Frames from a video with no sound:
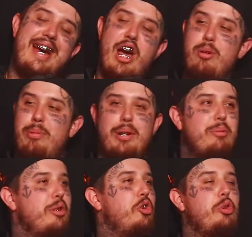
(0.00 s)
everybody
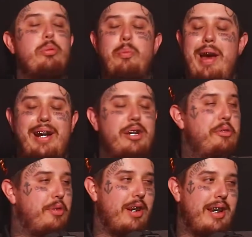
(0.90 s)
was smacked the
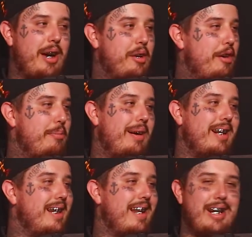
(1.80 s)
fuck out off
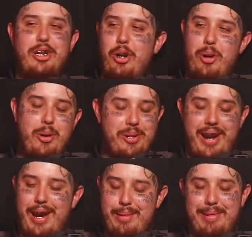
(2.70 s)
Molly like the whole
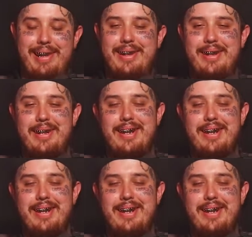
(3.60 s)
night, bro.